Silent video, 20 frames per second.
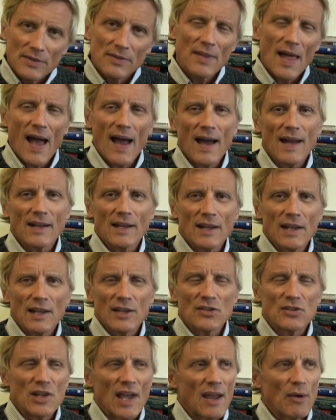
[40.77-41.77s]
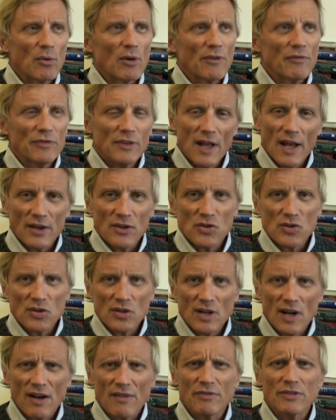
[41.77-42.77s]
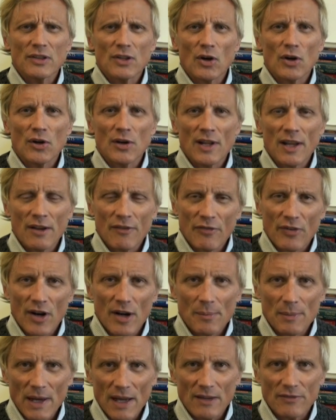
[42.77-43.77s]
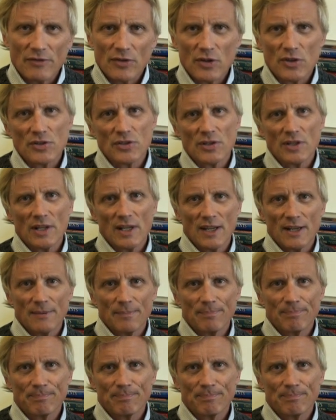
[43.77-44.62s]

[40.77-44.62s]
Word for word: That is a reflection of learning from adversity.